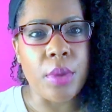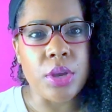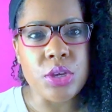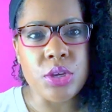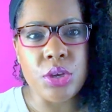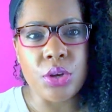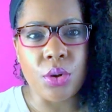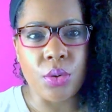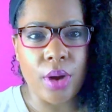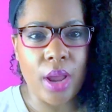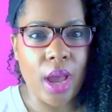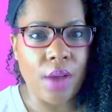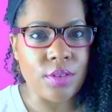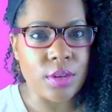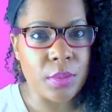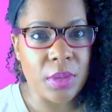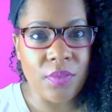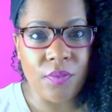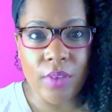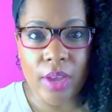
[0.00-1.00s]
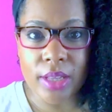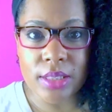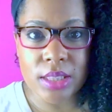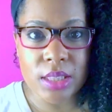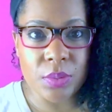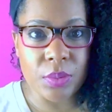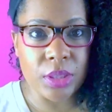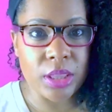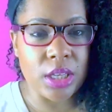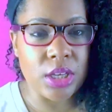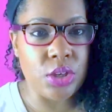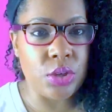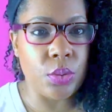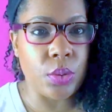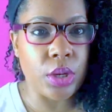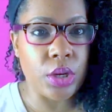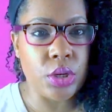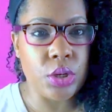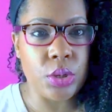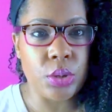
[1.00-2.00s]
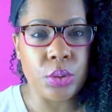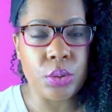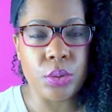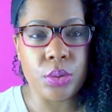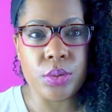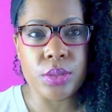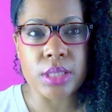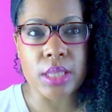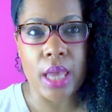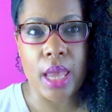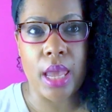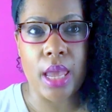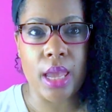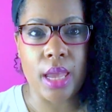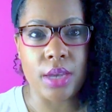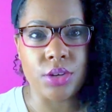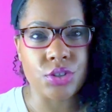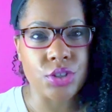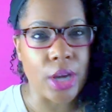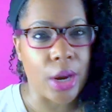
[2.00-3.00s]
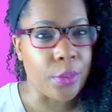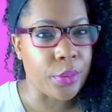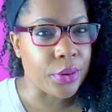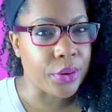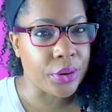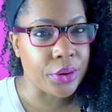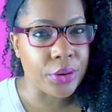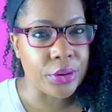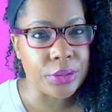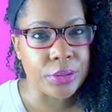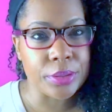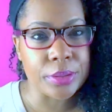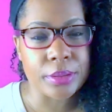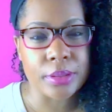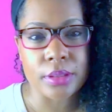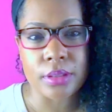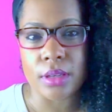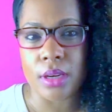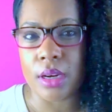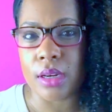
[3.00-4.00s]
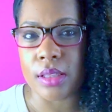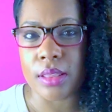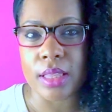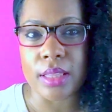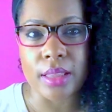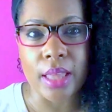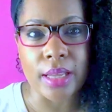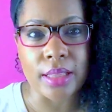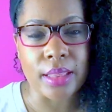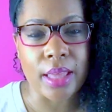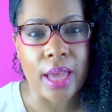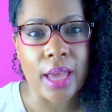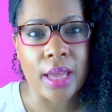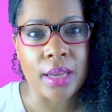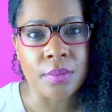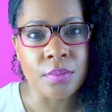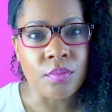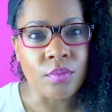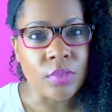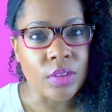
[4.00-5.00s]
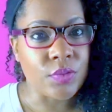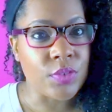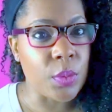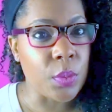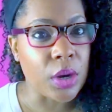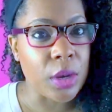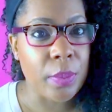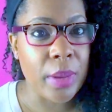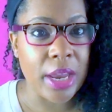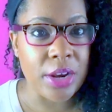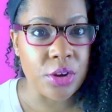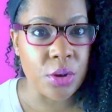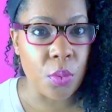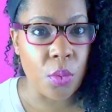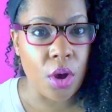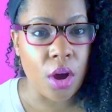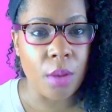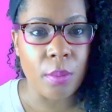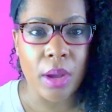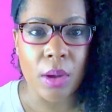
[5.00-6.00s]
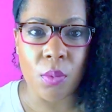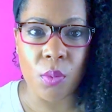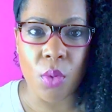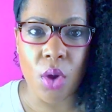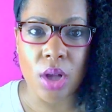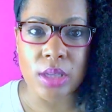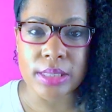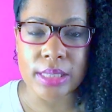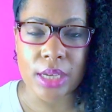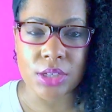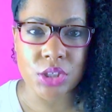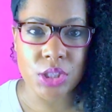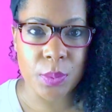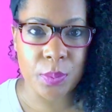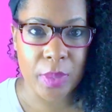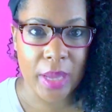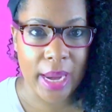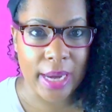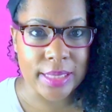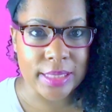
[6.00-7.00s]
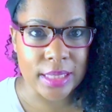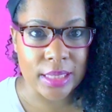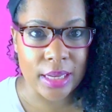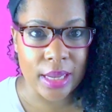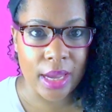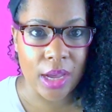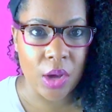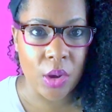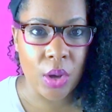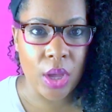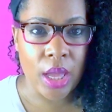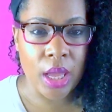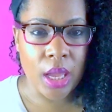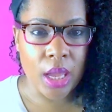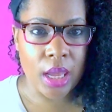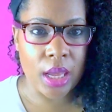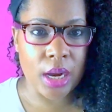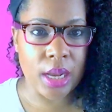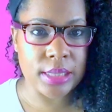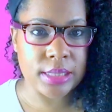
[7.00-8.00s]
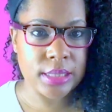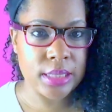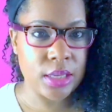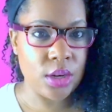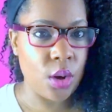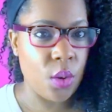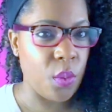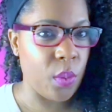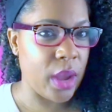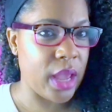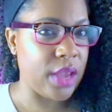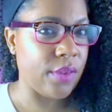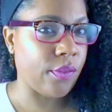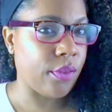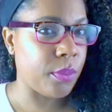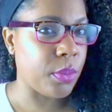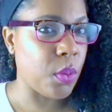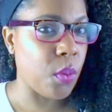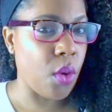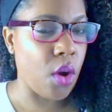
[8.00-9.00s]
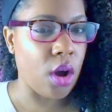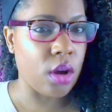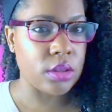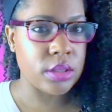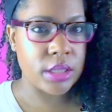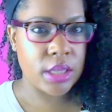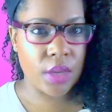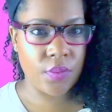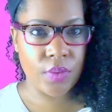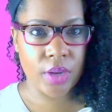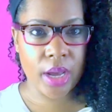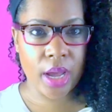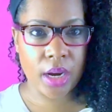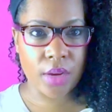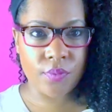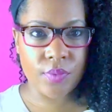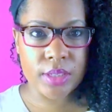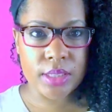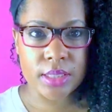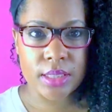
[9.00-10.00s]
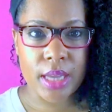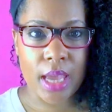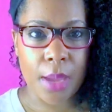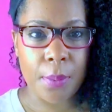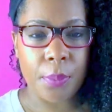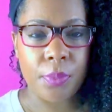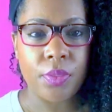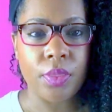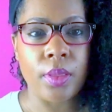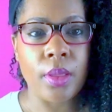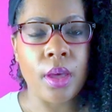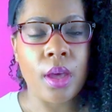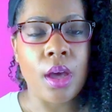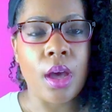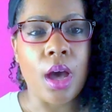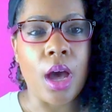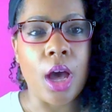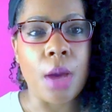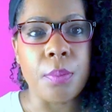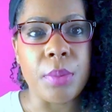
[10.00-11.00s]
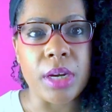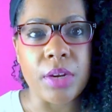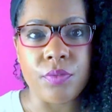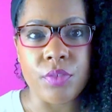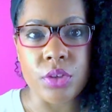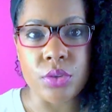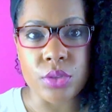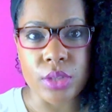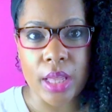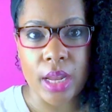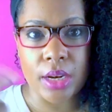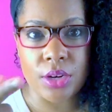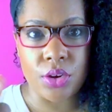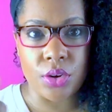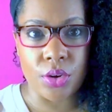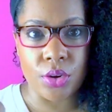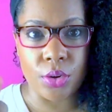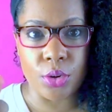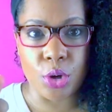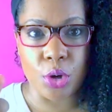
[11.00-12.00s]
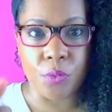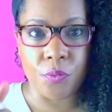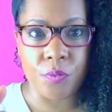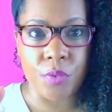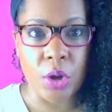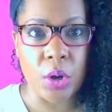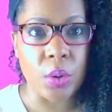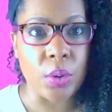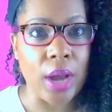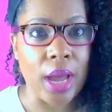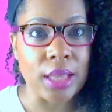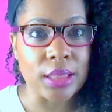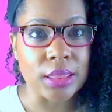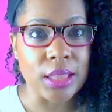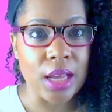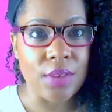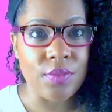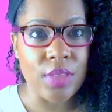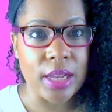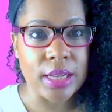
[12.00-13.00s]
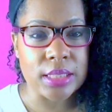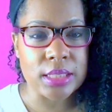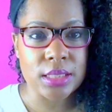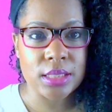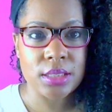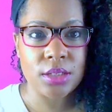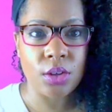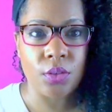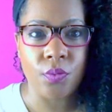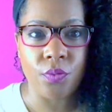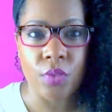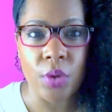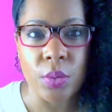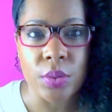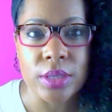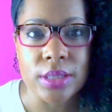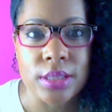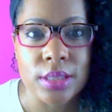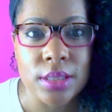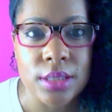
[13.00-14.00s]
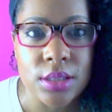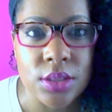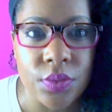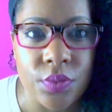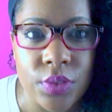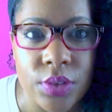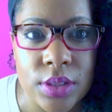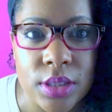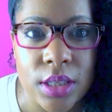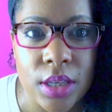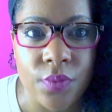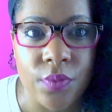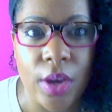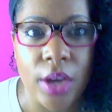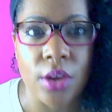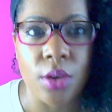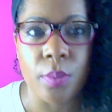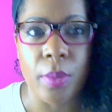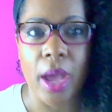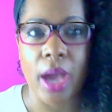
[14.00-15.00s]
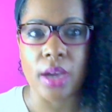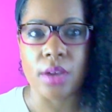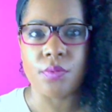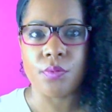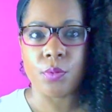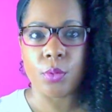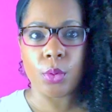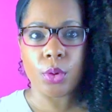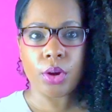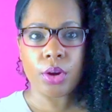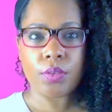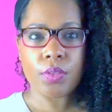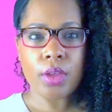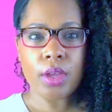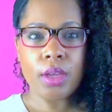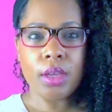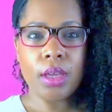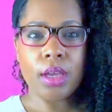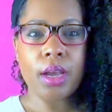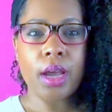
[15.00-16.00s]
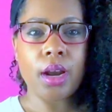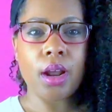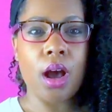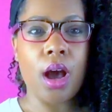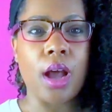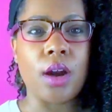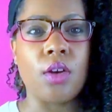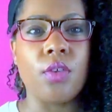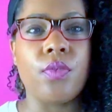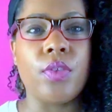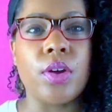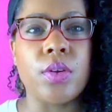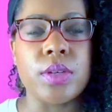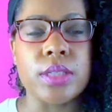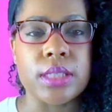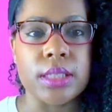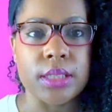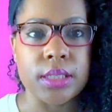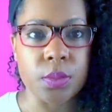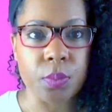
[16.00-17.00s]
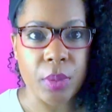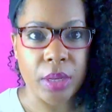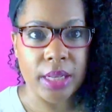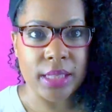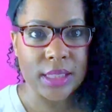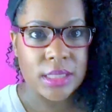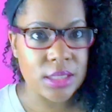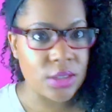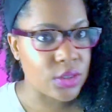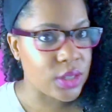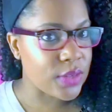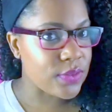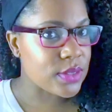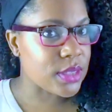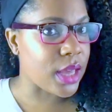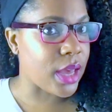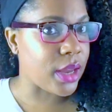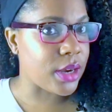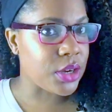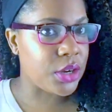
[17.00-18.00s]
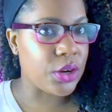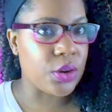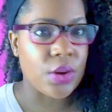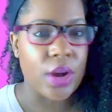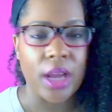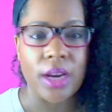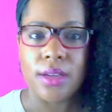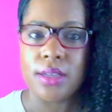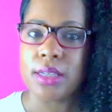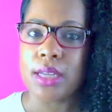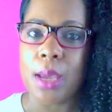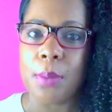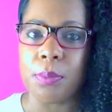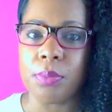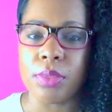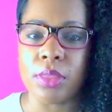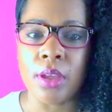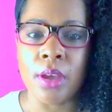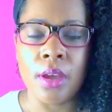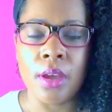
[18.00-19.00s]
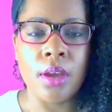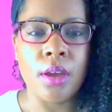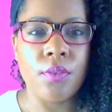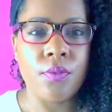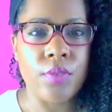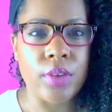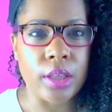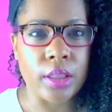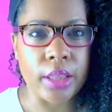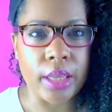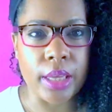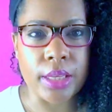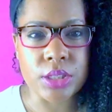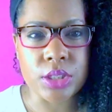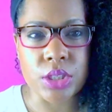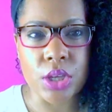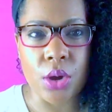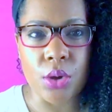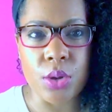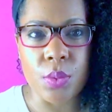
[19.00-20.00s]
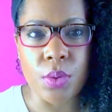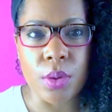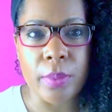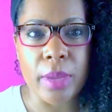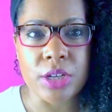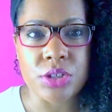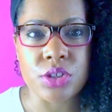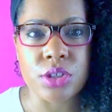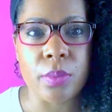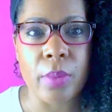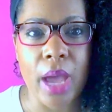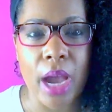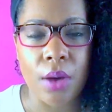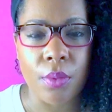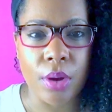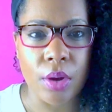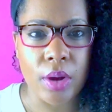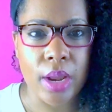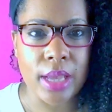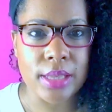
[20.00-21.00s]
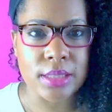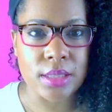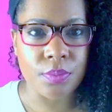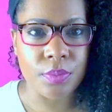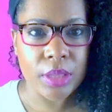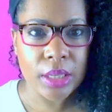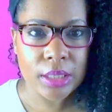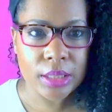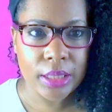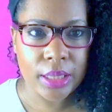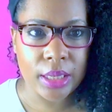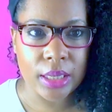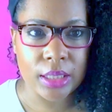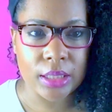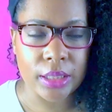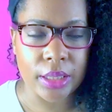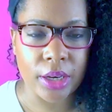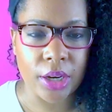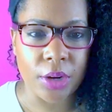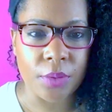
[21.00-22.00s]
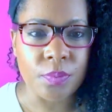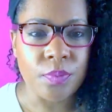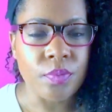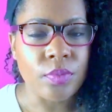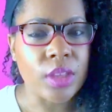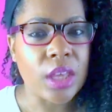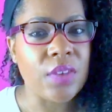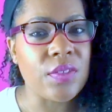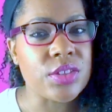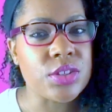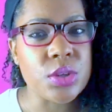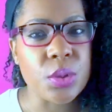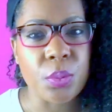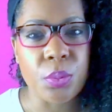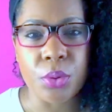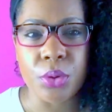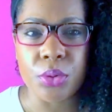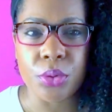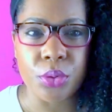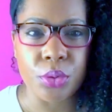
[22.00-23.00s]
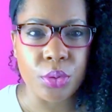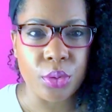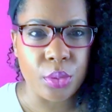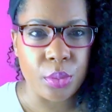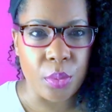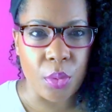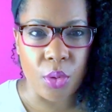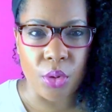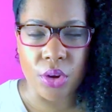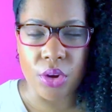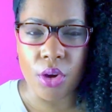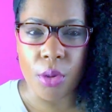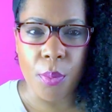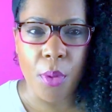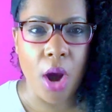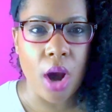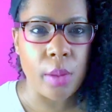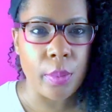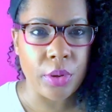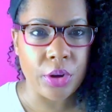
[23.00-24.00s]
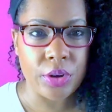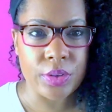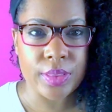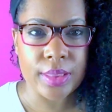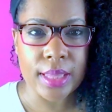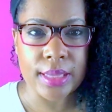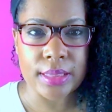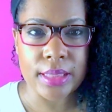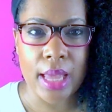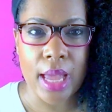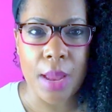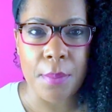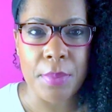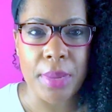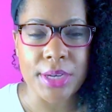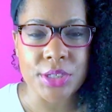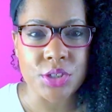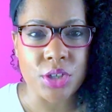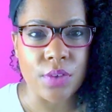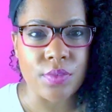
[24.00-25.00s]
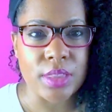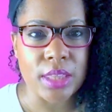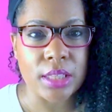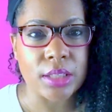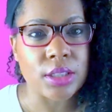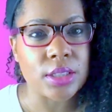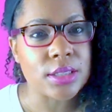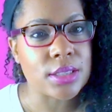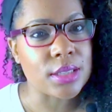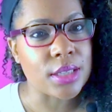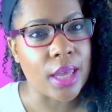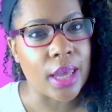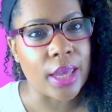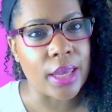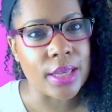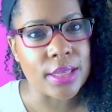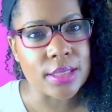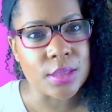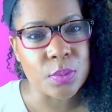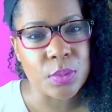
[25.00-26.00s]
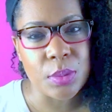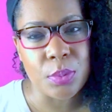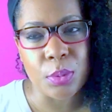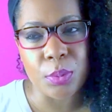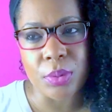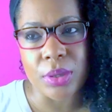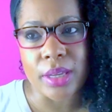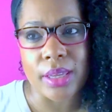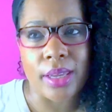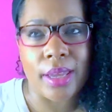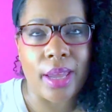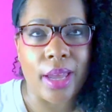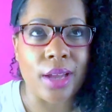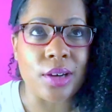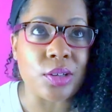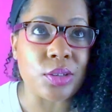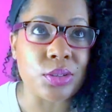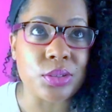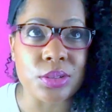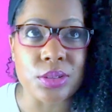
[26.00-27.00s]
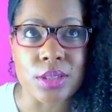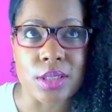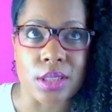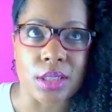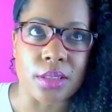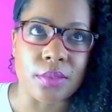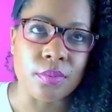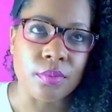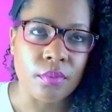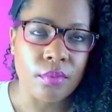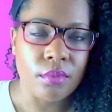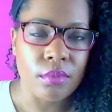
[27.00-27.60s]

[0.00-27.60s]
You don't have to be fancy with it. You can use a shower curtain, anything like that. If you want to paint your wall, my wall is actually painted now, and I sit away from the wall to give it kind of a depth. But if you do that on your phone, I love that it still focuses. So if you see, if I go back and forth, it kind of auto focuses, but it still gives that, kind of depth feeling. So you want to make sure the background has something clean and clear. If it's your room or your apartment or anything like that, make sure everything looks nice. People put candles and,